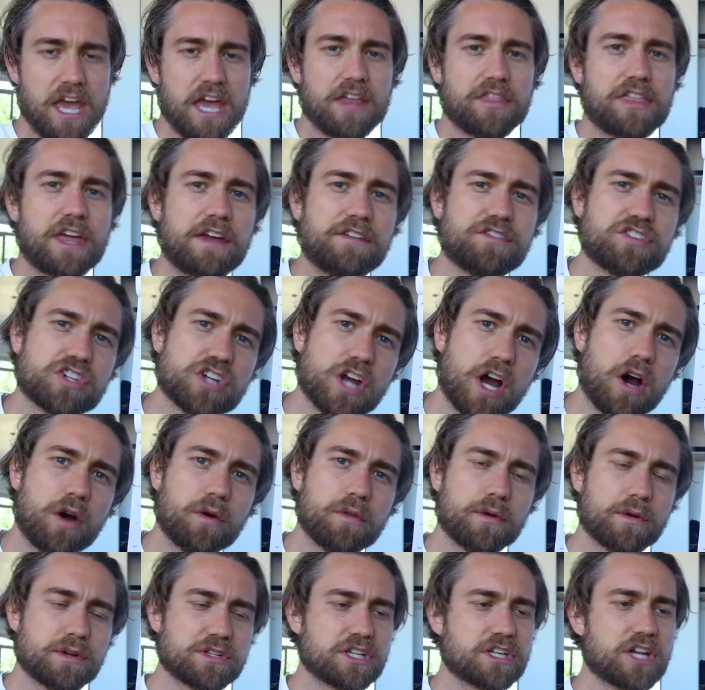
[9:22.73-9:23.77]
They've
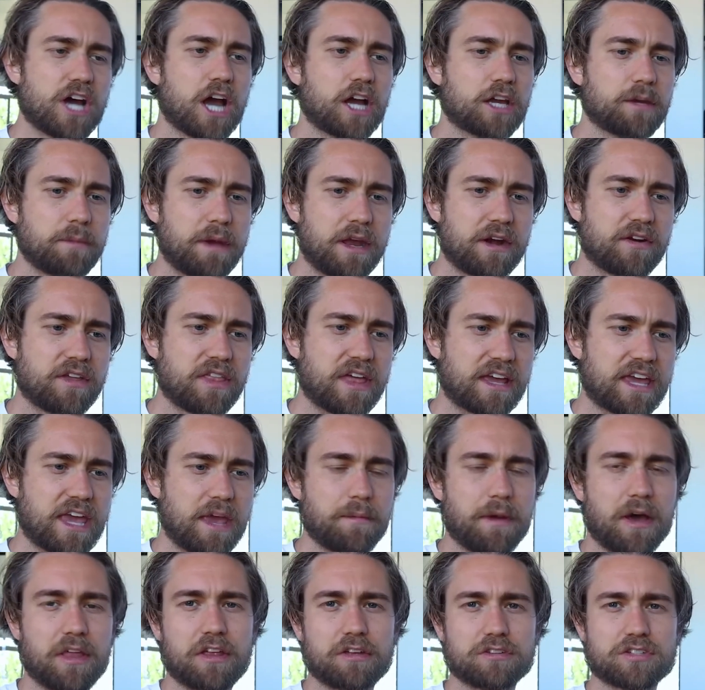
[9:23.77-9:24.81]
shown, there was a documentary that
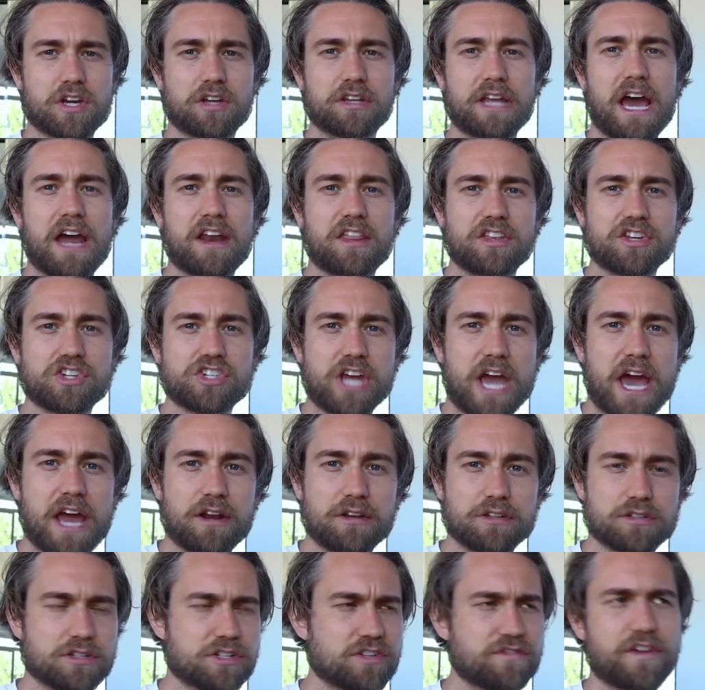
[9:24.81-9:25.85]
came out that was called Out of the
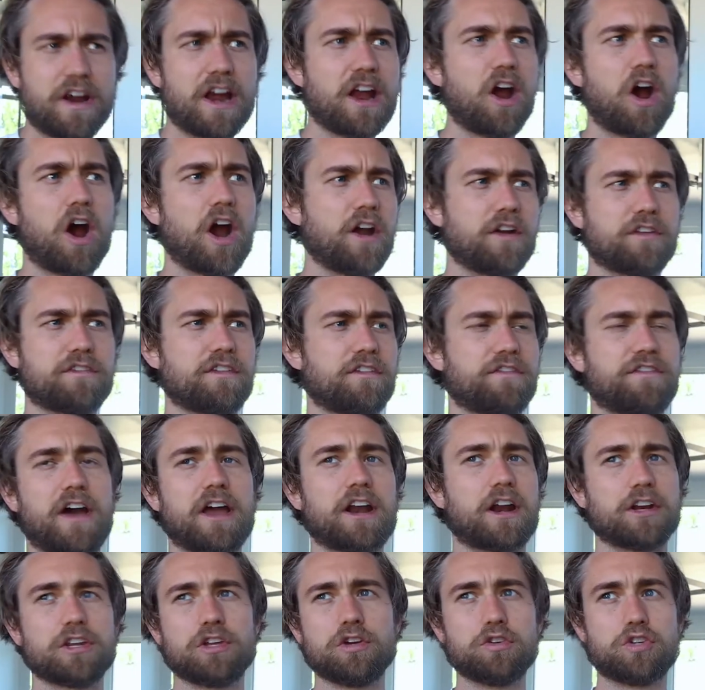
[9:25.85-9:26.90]
Shadows, which is very hard to
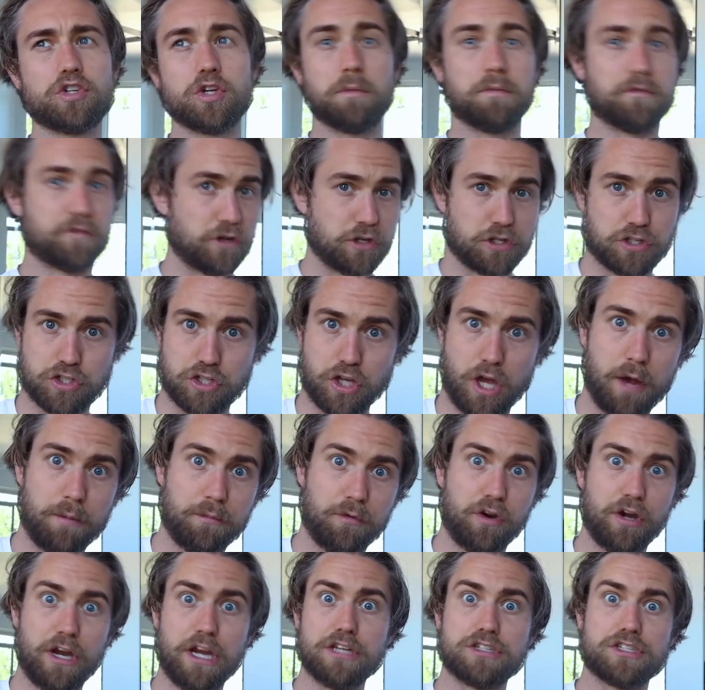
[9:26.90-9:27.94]
find on YouTube for some
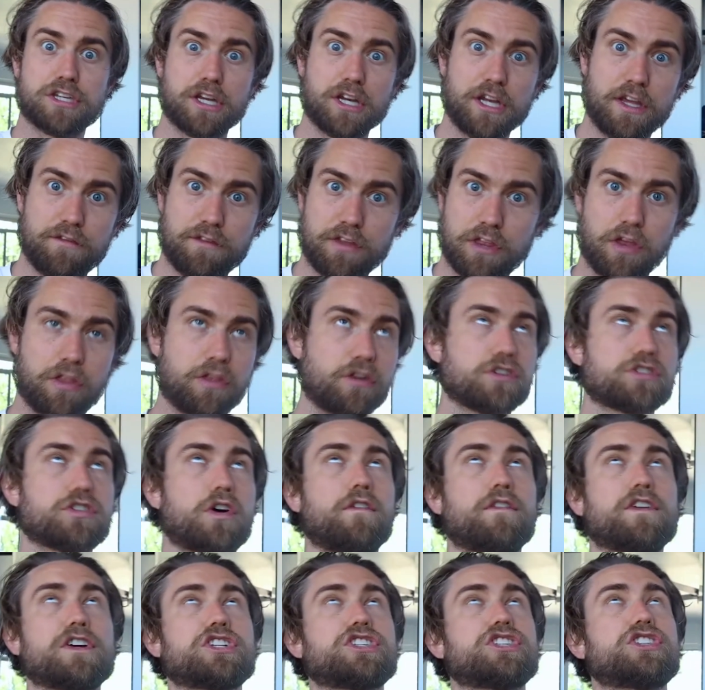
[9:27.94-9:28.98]
reason, even though there's
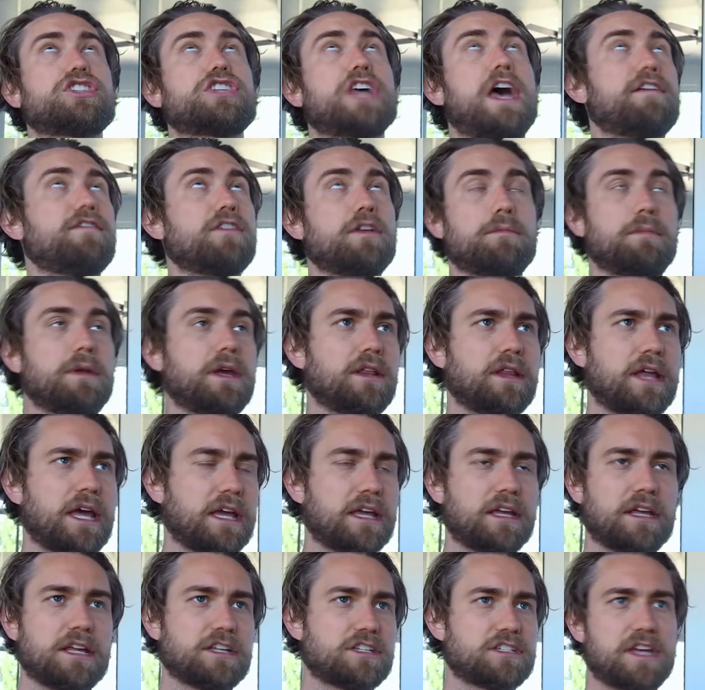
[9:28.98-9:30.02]
over 7
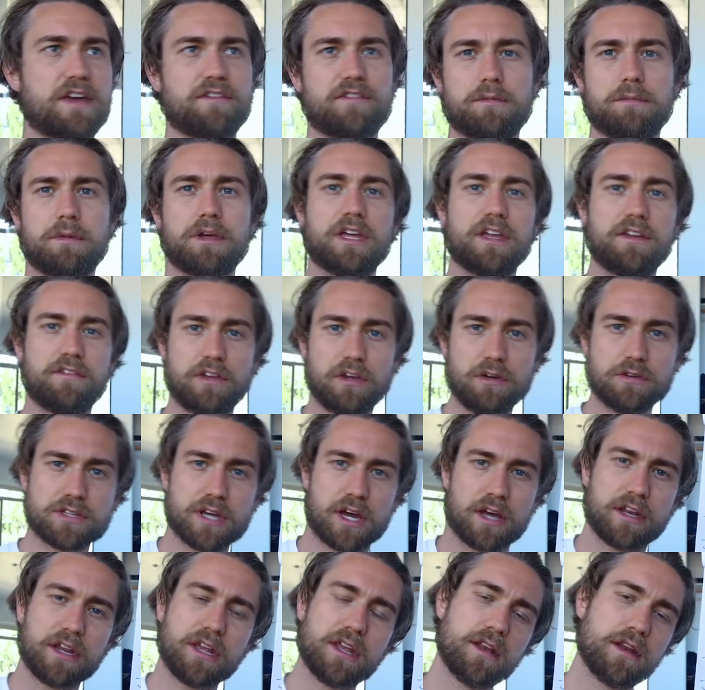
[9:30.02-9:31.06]
million views
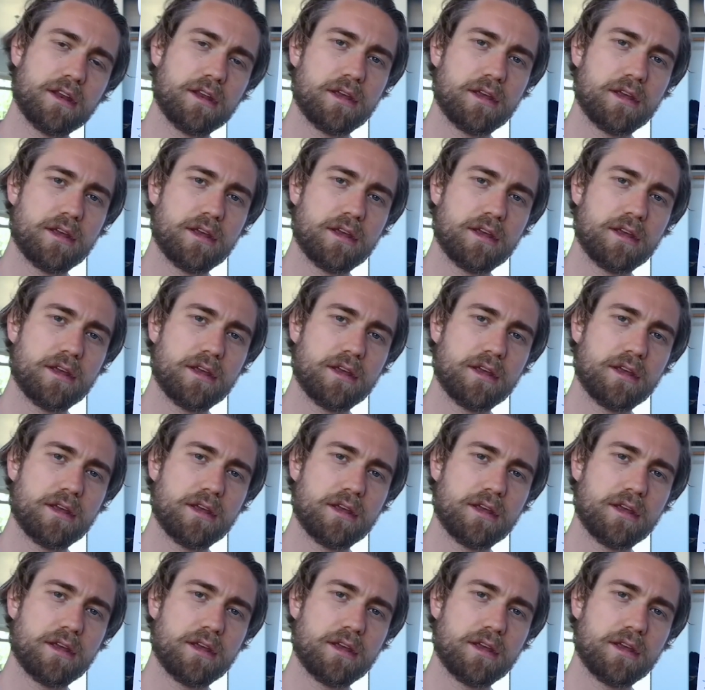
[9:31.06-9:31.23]
on it.